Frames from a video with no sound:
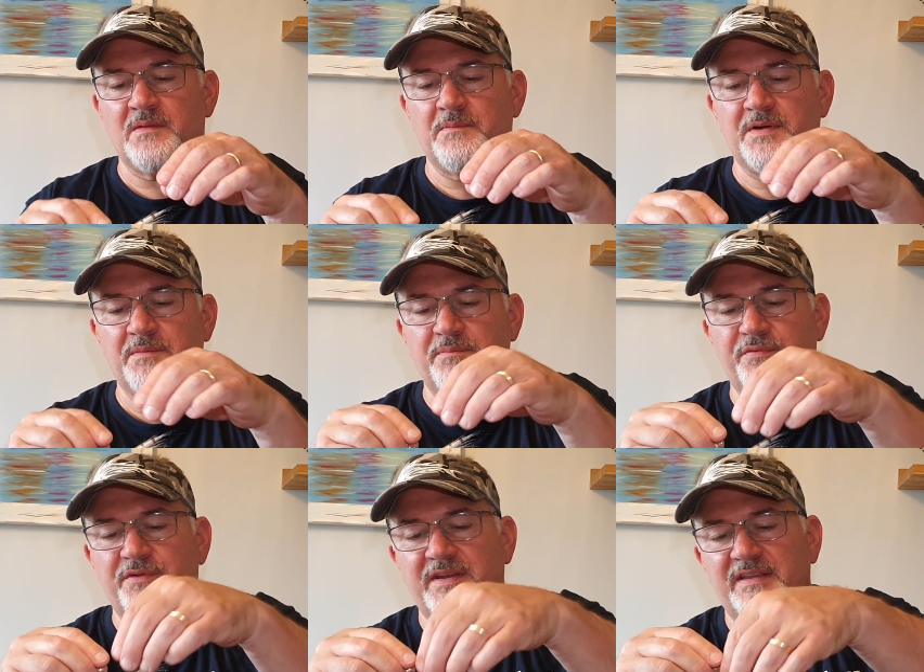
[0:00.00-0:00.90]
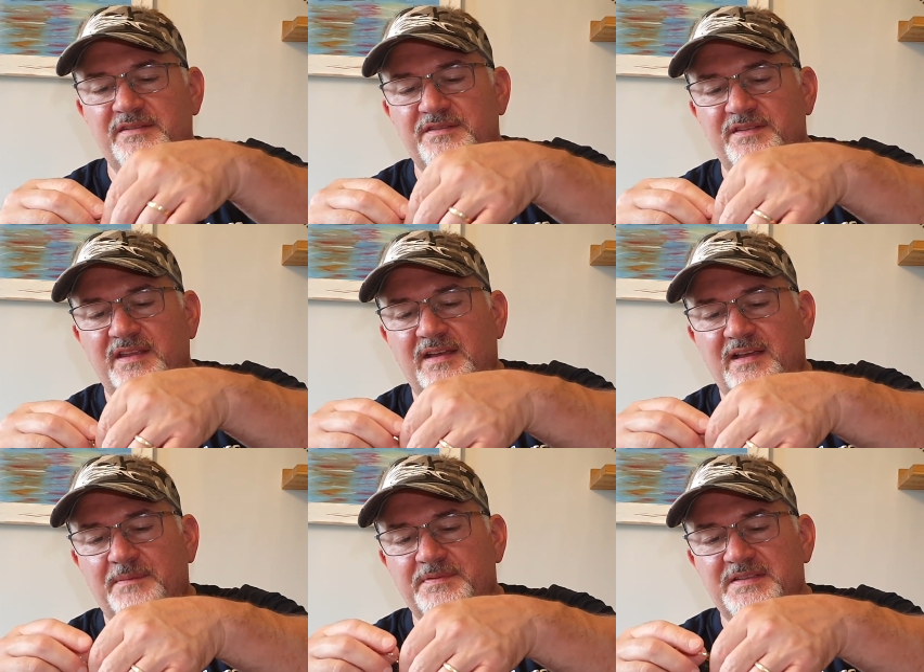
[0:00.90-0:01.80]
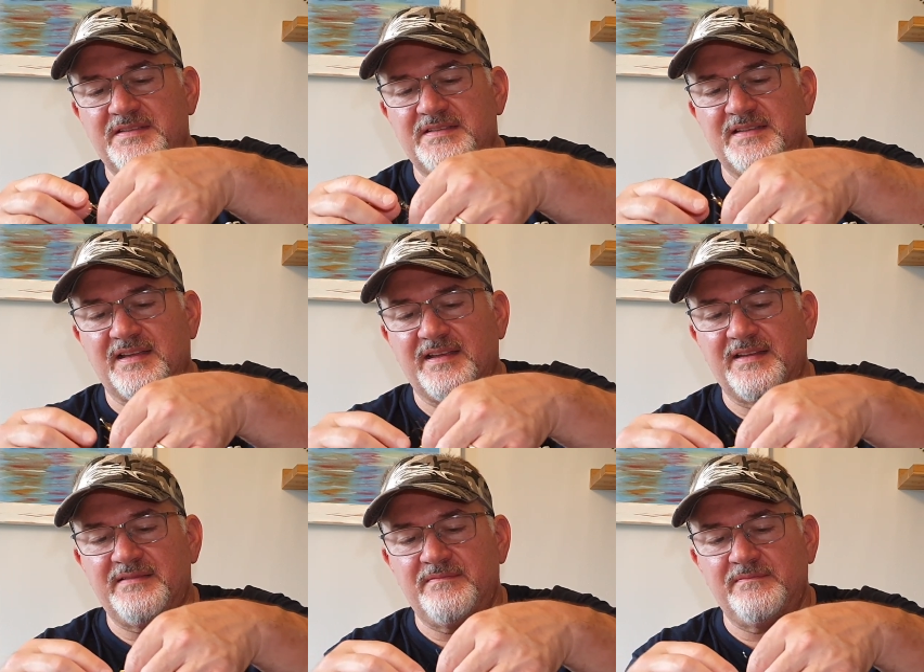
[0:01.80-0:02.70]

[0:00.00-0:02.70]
I'm going to bring it to the opposite side.